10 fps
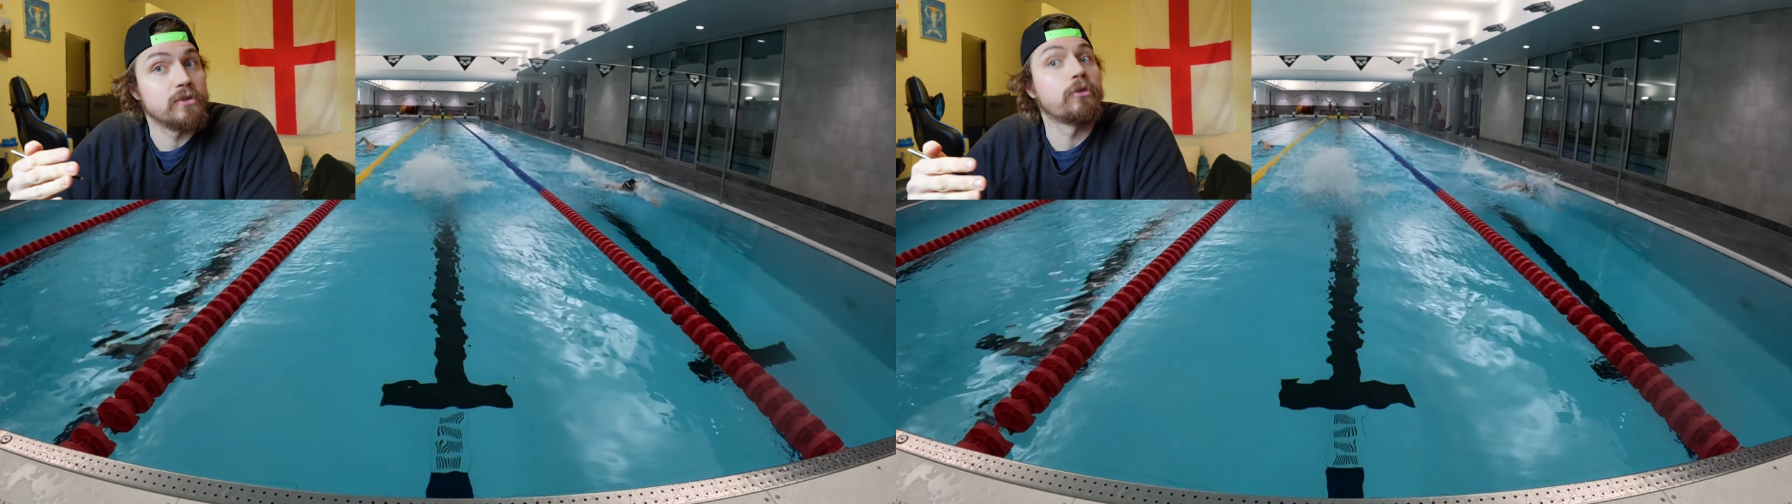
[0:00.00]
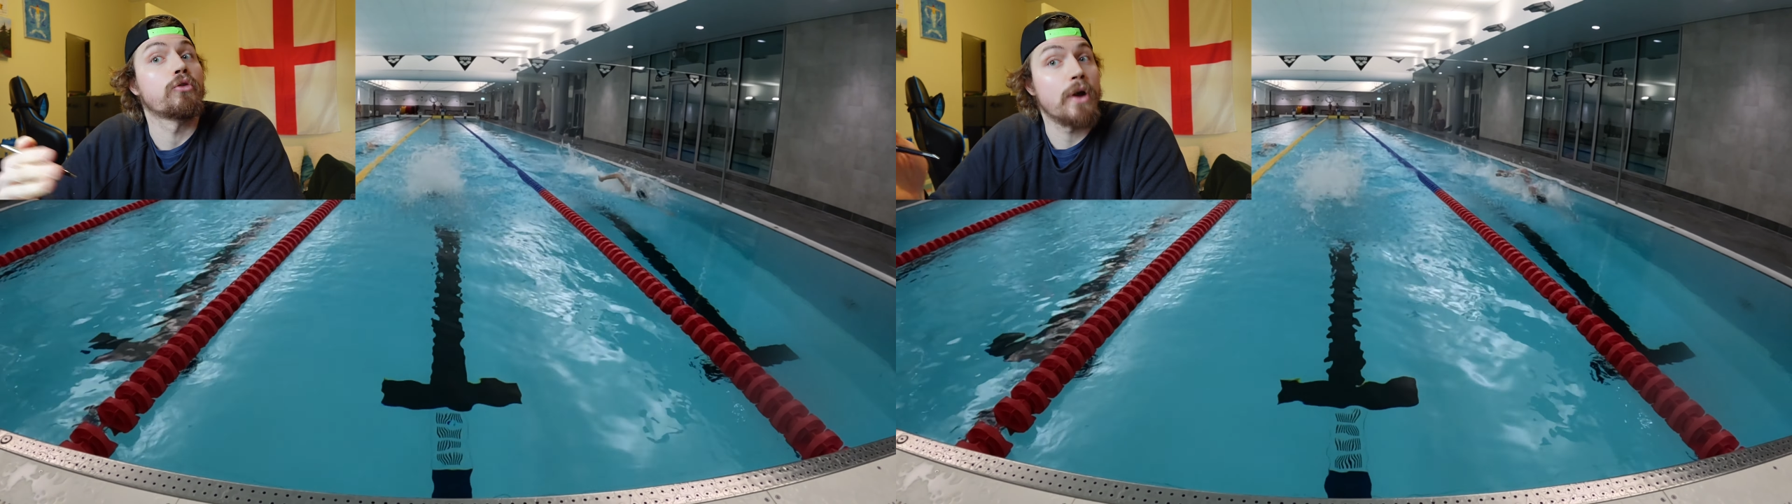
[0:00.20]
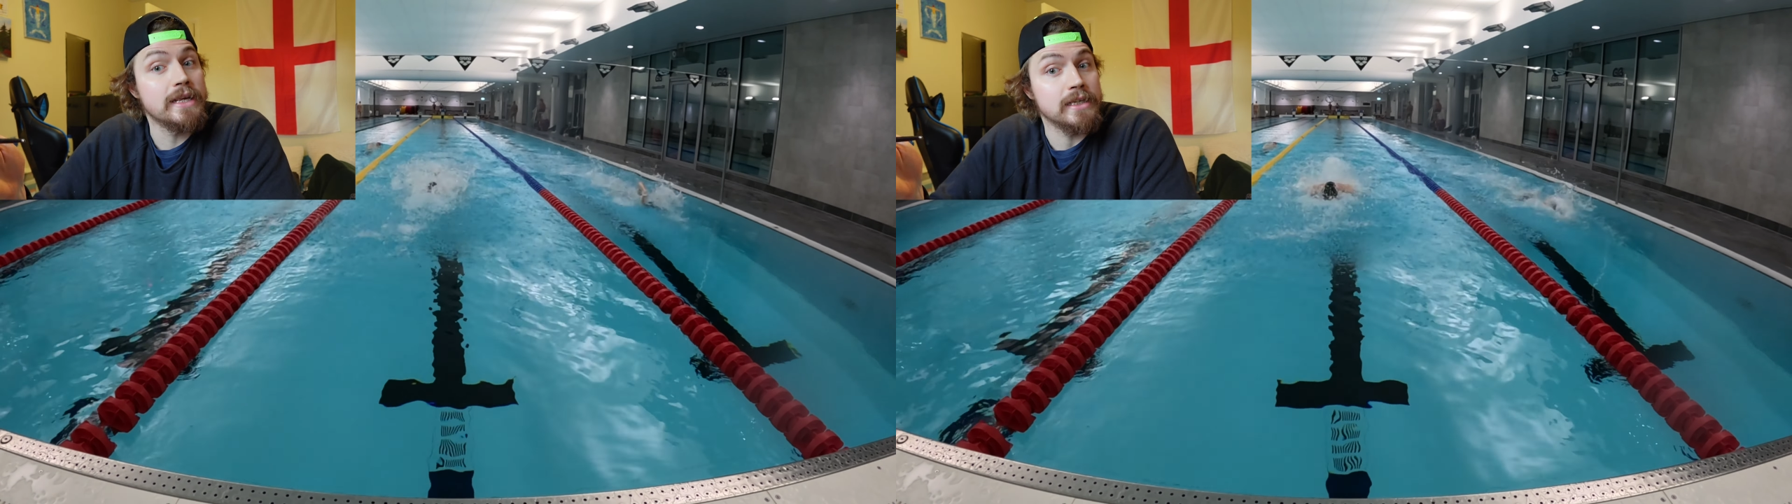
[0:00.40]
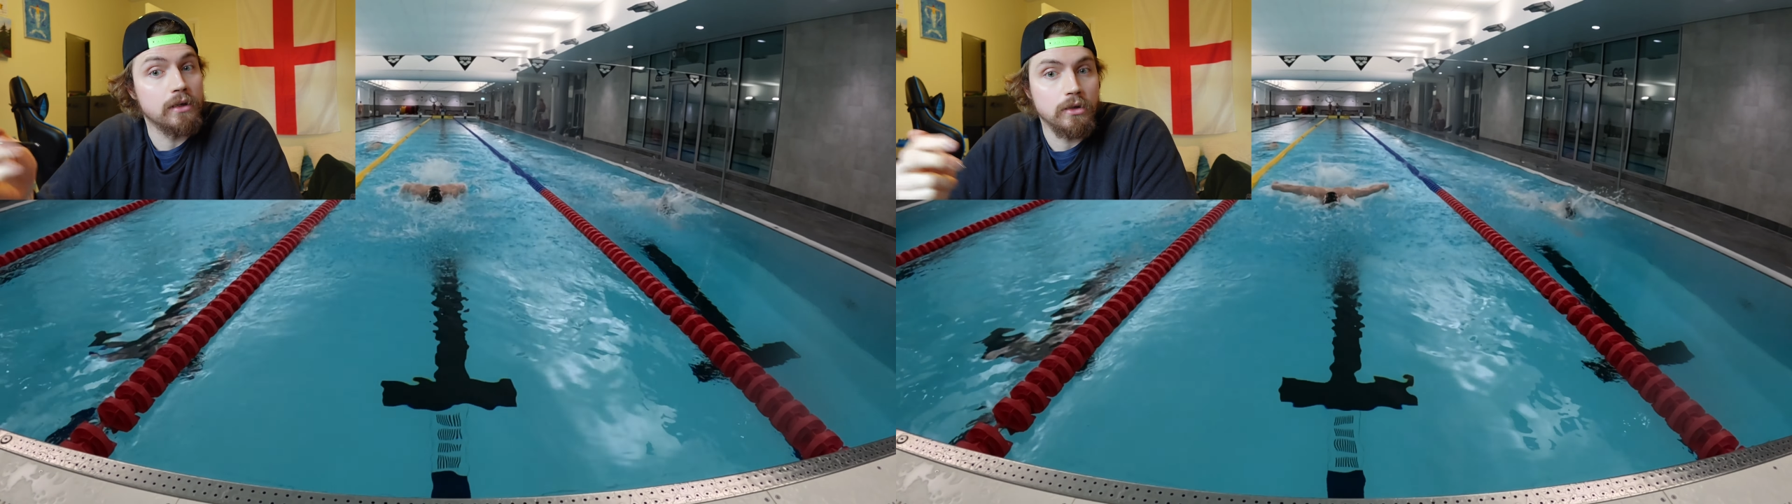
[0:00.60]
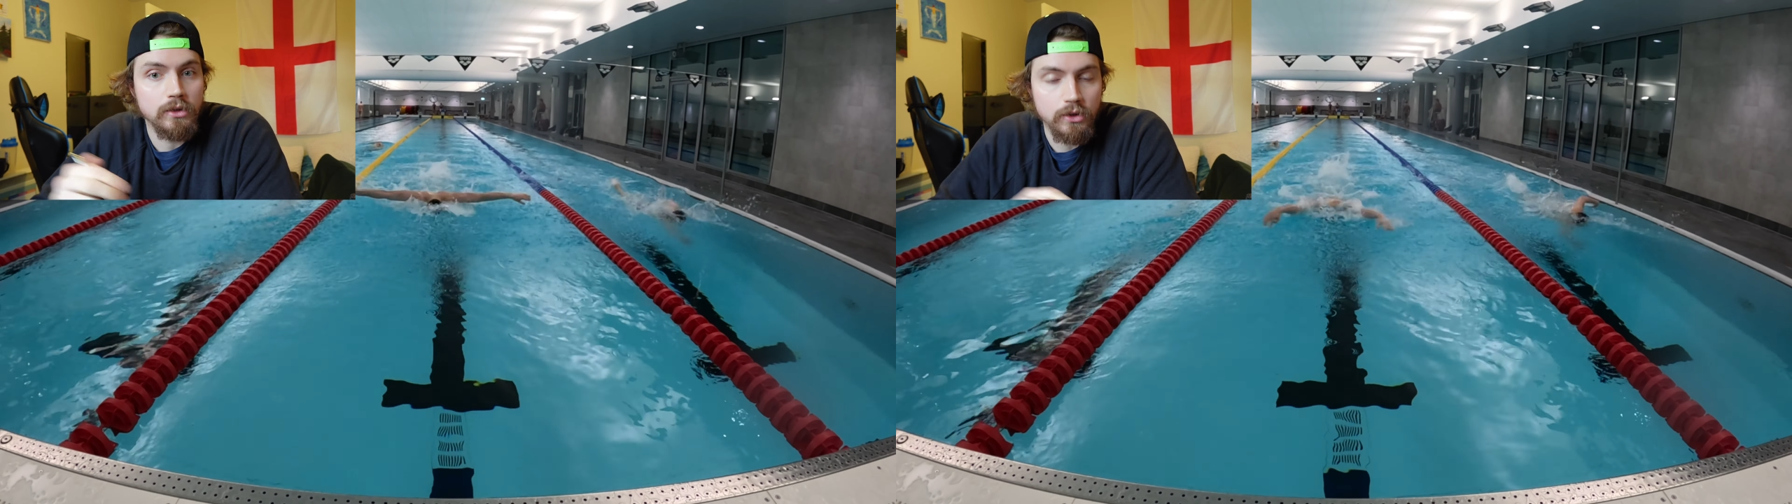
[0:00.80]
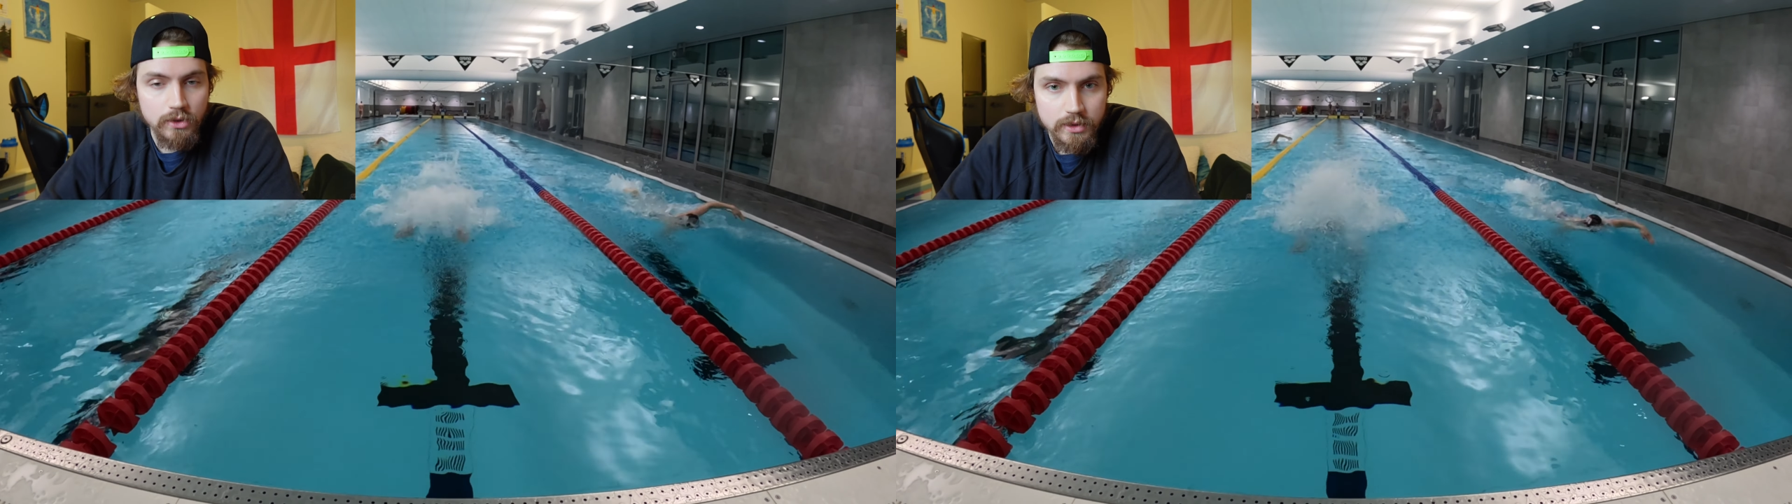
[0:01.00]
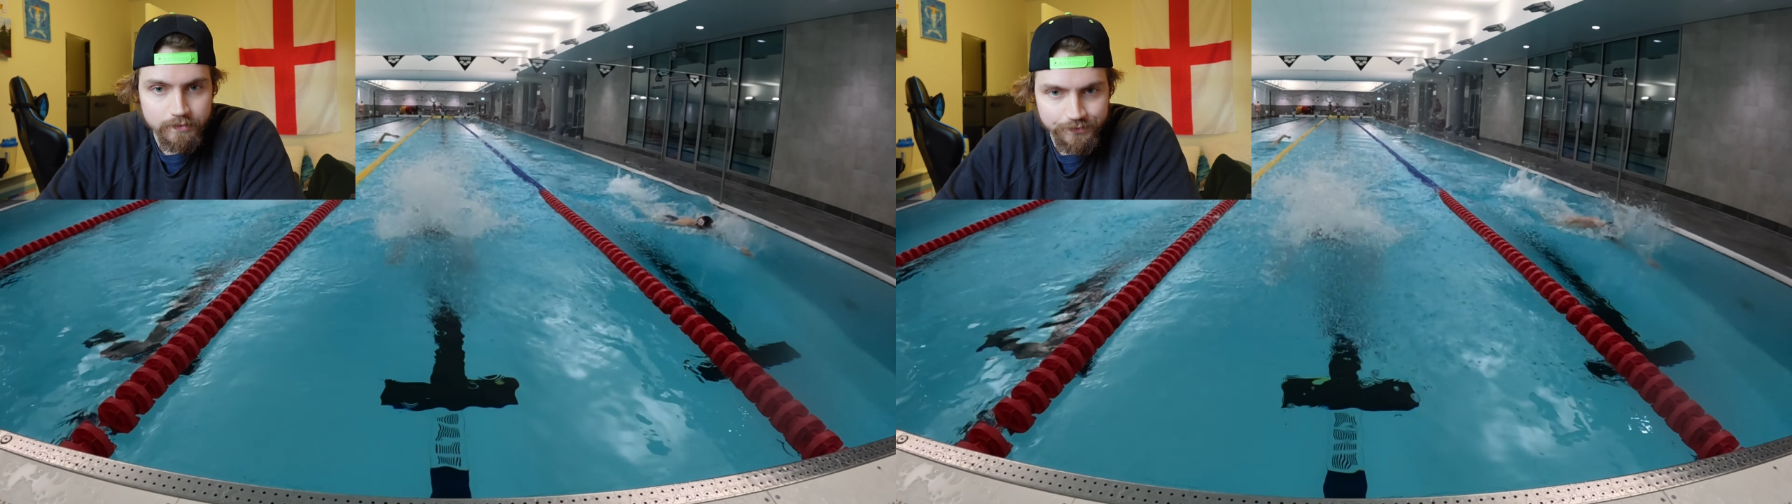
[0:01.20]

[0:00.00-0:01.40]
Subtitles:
for racing long course,